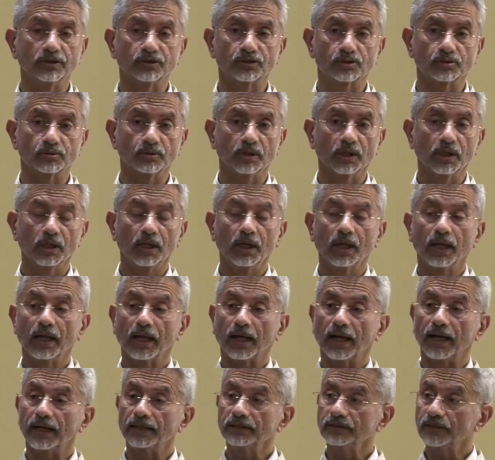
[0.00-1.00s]
issue,
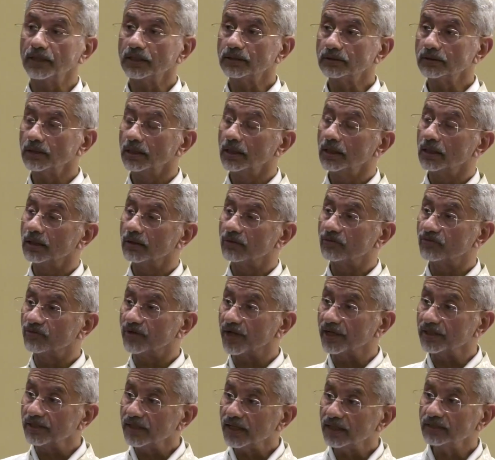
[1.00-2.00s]
and that
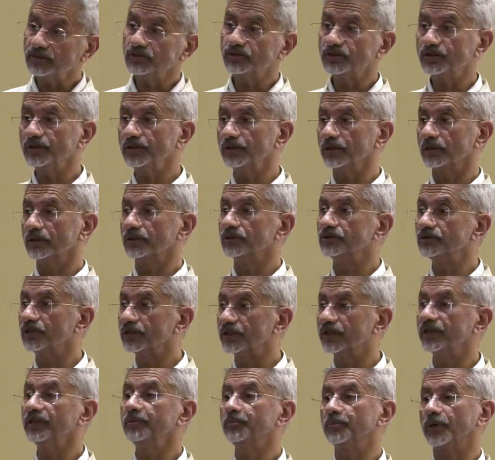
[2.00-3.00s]
financing is a
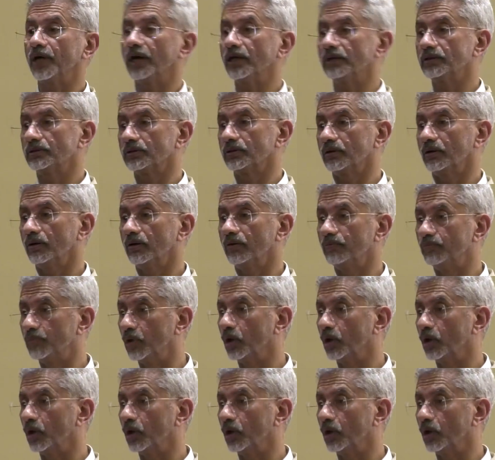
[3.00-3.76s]
key part of